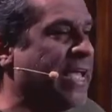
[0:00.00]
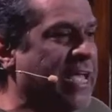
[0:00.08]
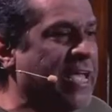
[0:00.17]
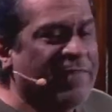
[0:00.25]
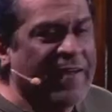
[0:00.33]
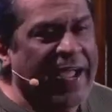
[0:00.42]

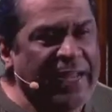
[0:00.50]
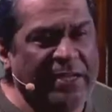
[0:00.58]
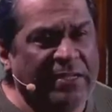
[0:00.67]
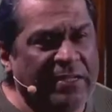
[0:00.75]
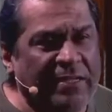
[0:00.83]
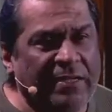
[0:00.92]
If I,
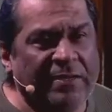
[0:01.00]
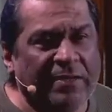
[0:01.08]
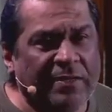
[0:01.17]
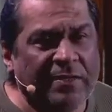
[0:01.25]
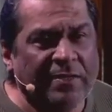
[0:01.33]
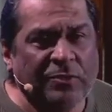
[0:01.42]

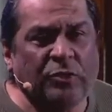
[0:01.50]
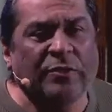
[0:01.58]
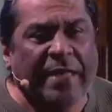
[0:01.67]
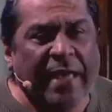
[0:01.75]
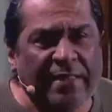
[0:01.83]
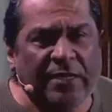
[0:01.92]

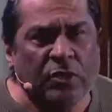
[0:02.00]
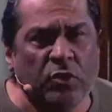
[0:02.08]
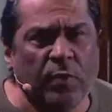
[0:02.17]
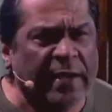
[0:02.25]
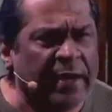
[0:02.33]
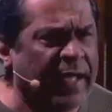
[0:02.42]
together,
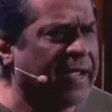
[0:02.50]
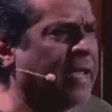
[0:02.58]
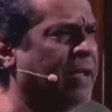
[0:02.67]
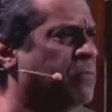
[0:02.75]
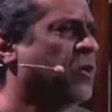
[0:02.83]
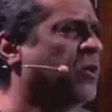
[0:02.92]
you and I,
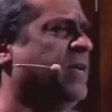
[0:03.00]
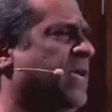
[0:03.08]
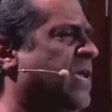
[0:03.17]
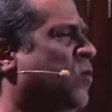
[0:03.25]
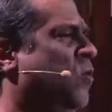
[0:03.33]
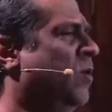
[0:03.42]
I'm not
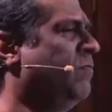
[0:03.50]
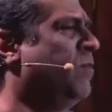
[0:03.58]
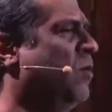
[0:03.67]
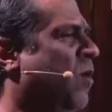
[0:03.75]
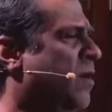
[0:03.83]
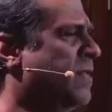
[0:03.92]
taking hold of
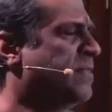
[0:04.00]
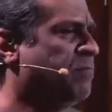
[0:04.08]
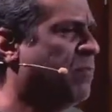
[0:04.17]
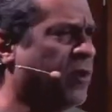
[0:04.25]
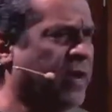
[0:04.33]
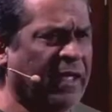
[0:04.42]
God in the
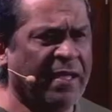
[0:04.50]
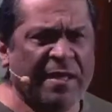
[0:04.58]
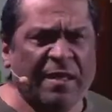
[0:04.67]
morning.